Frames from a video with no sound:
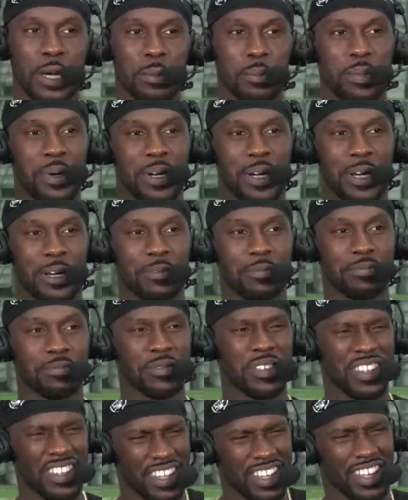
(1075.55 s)
But
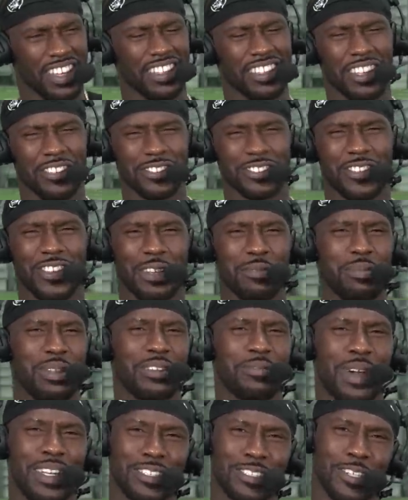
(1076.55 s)
yeah, that was a great play
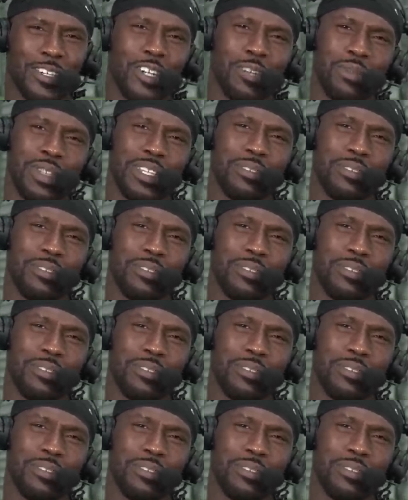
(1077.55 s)
by Jacoby.